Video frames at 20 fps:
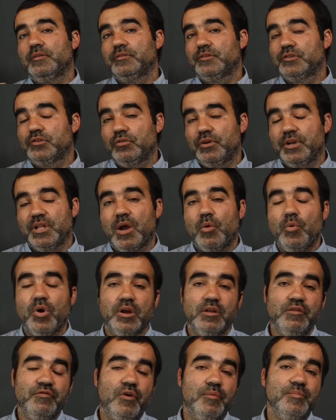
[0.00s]
So in
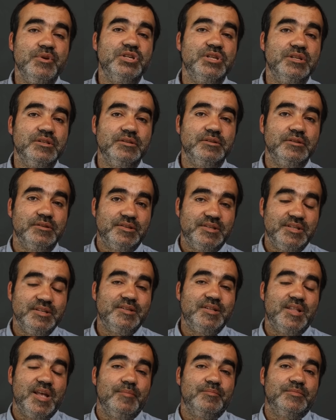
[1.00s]
our information
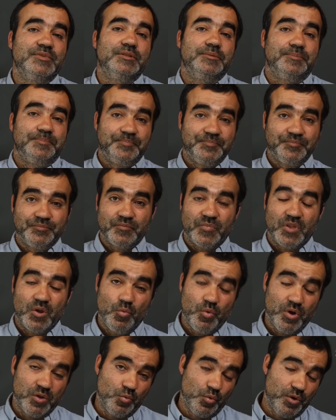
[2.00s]
systems,
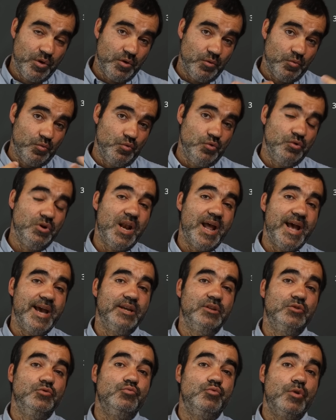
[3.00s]
when we would
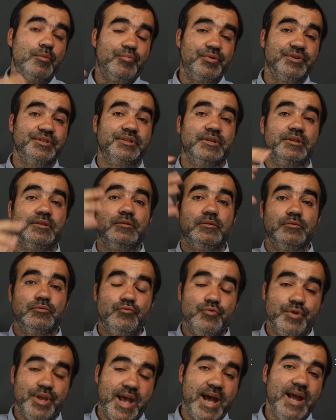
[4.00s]
like to represent
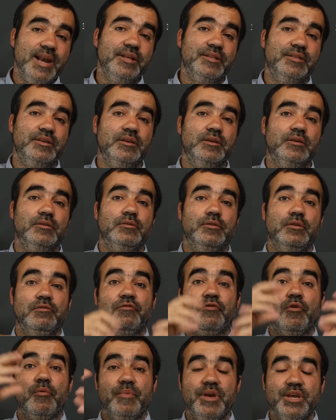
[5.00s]
reality,
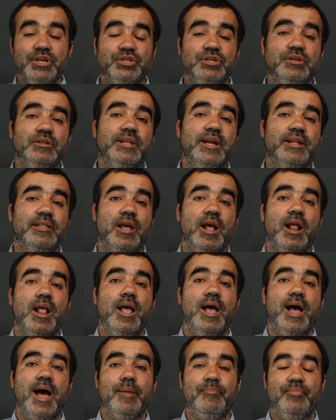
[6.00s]
information that
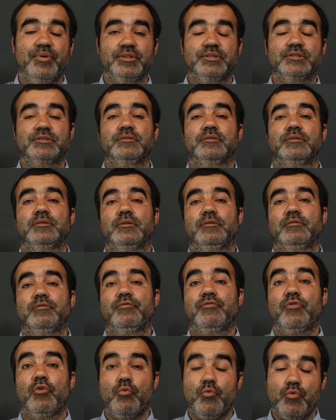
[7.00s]
happens
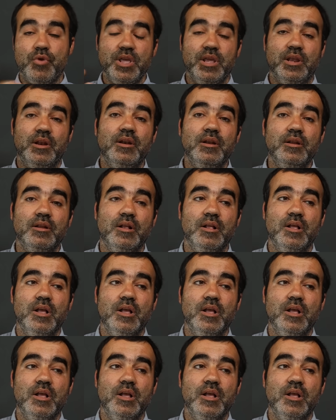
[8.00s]
for real,